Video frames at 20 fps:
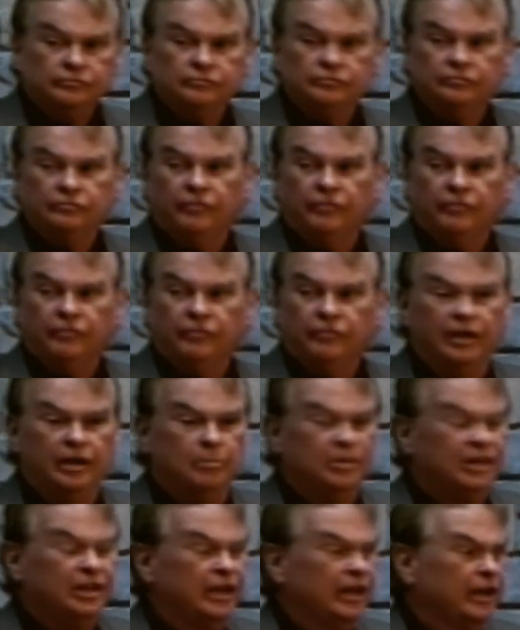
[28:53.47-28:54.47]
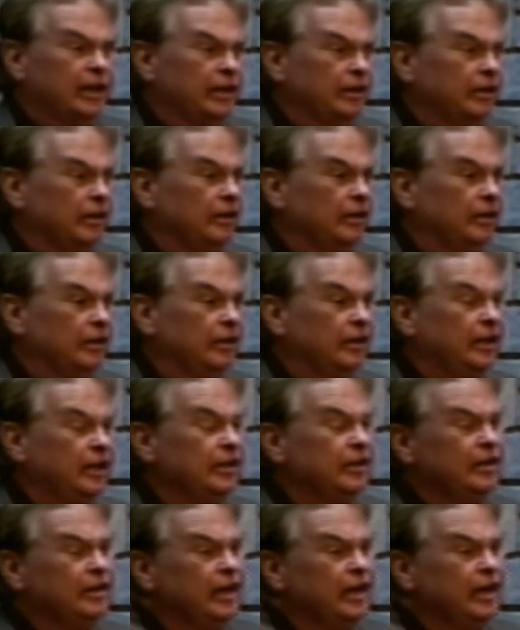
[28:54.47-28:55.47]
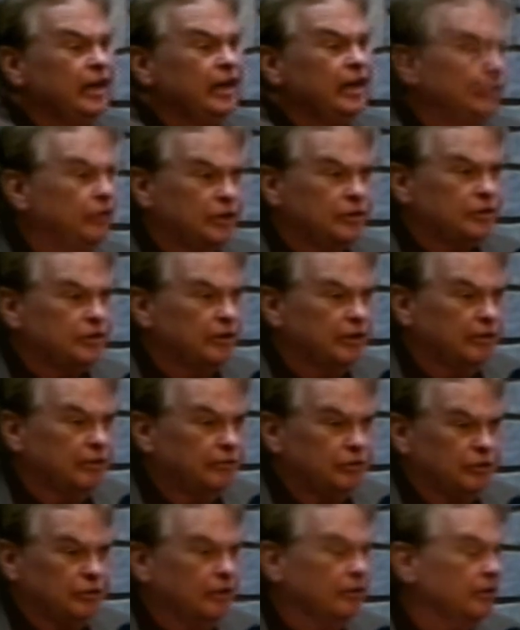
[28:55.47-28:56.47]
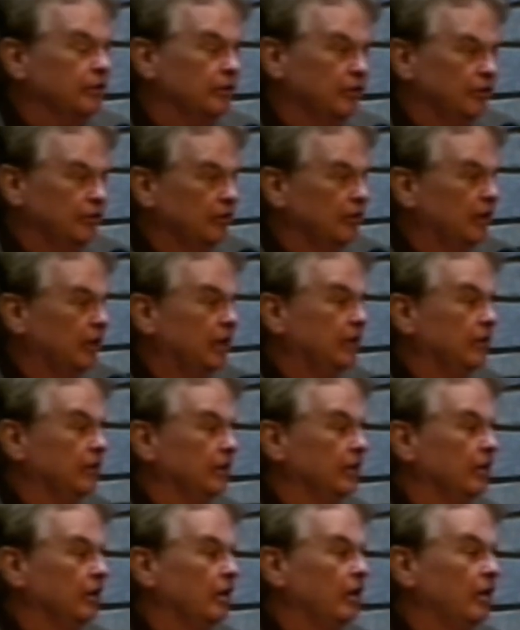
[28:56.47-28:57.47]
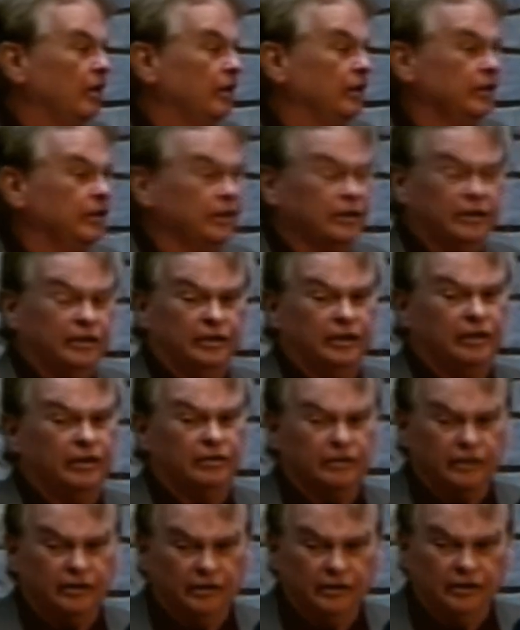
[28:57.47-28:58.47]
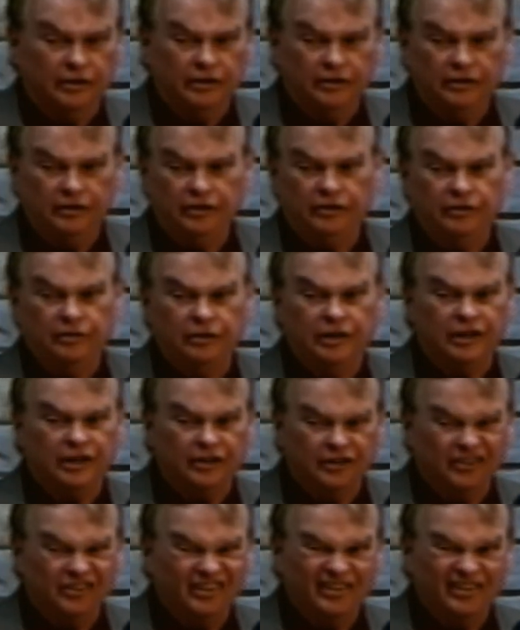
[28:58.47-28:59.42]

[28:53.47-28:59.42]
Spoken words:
then they didn't have a vision of churches or anything at all. Unity isn't a